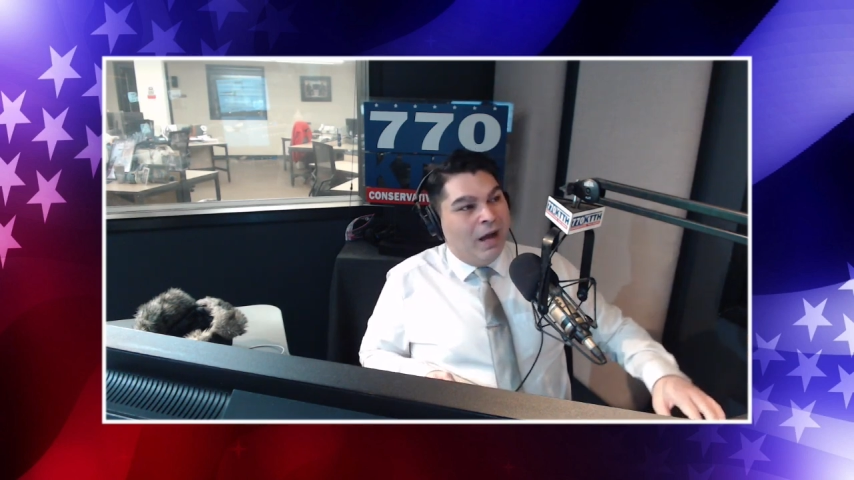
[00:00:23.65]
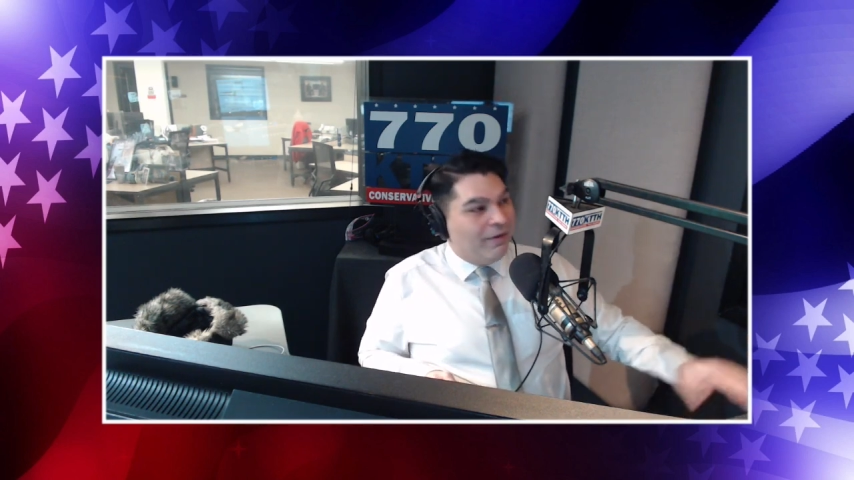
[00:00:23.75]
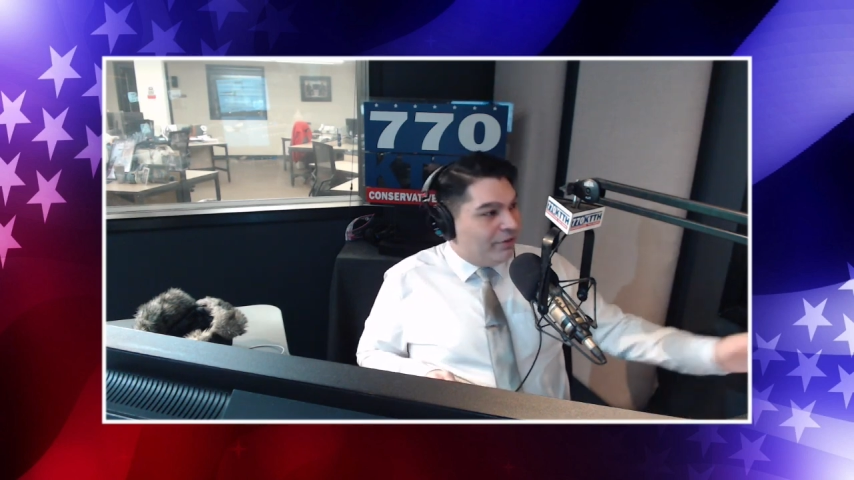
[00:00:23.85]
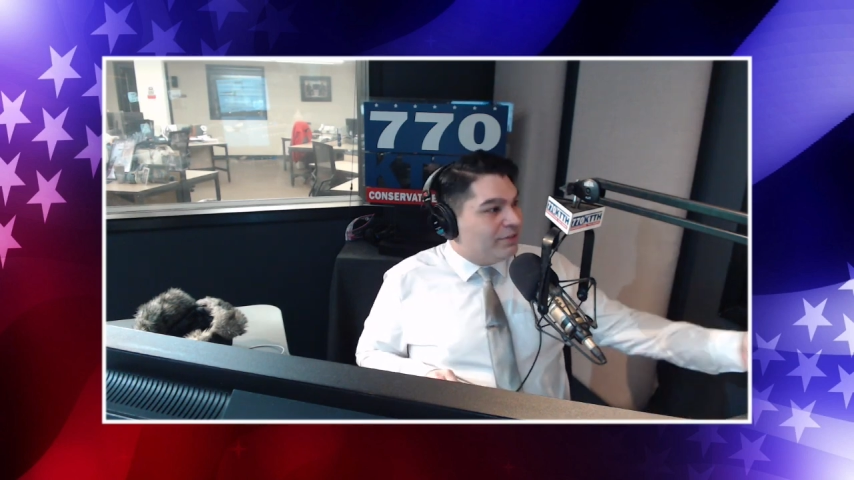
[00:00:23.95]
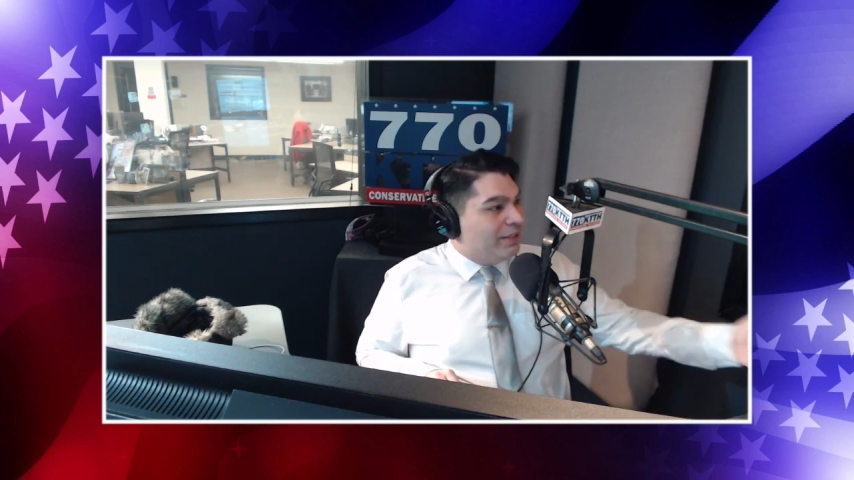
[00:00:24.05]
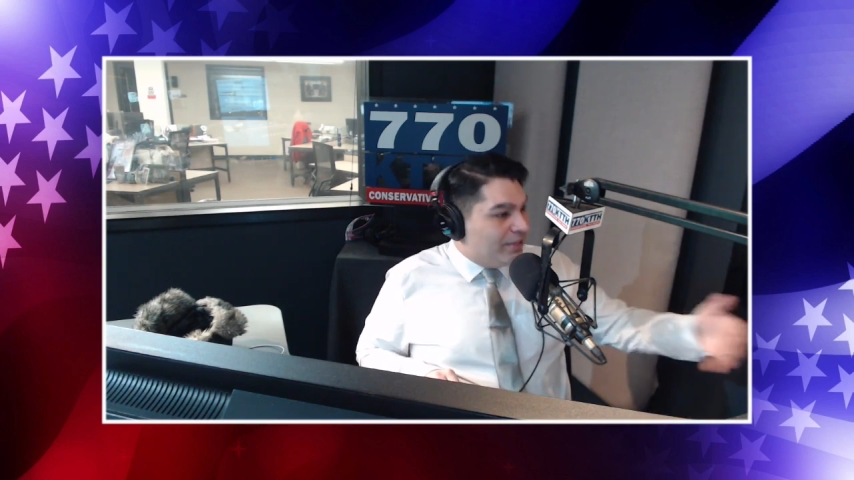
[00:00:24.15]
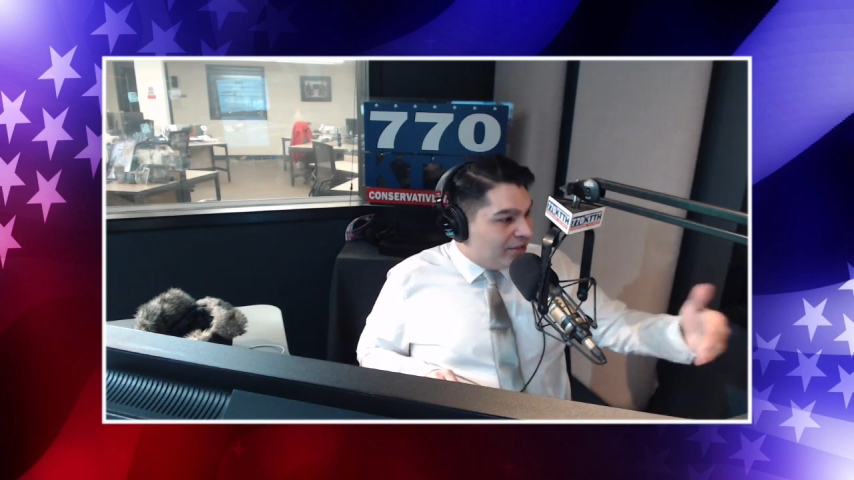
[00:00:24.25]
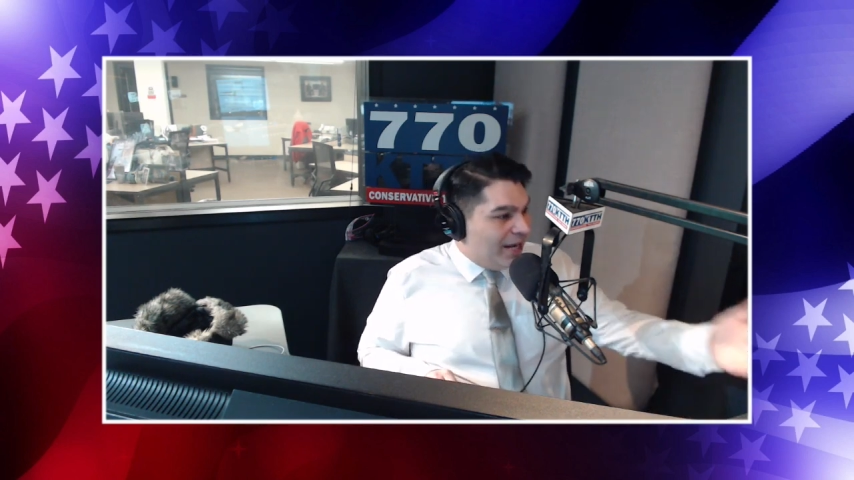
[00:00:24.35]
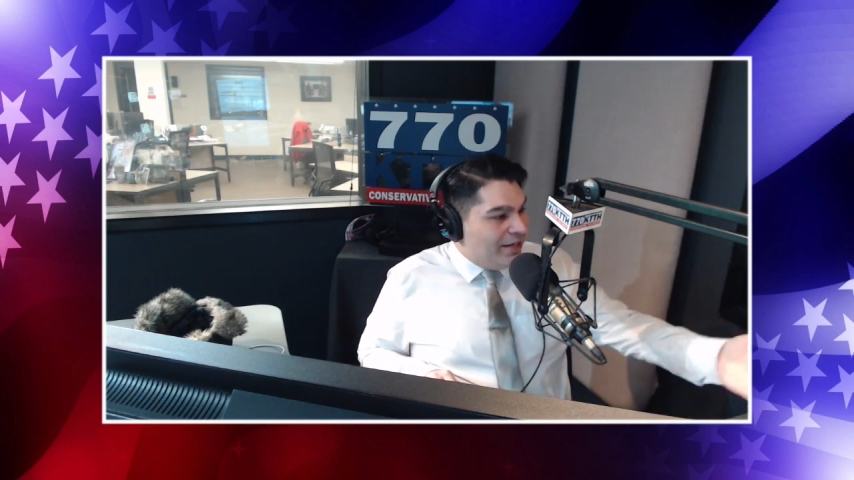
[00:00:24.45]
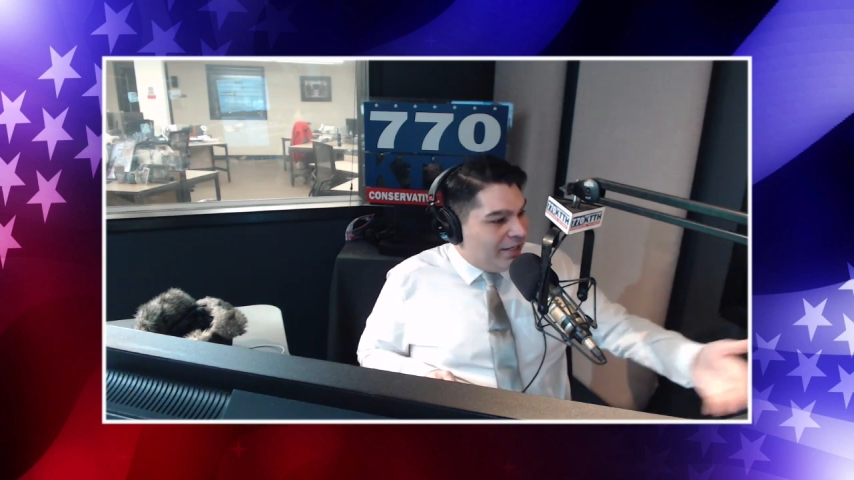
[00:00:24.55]
obviously the
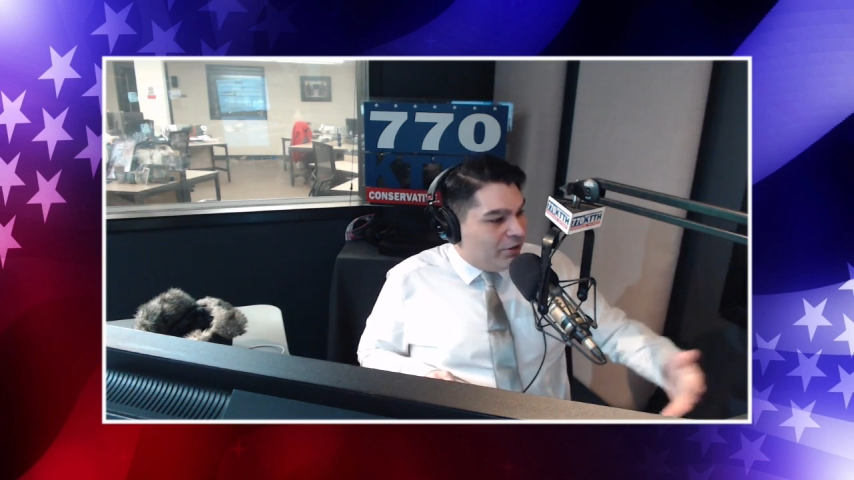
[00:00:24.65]
state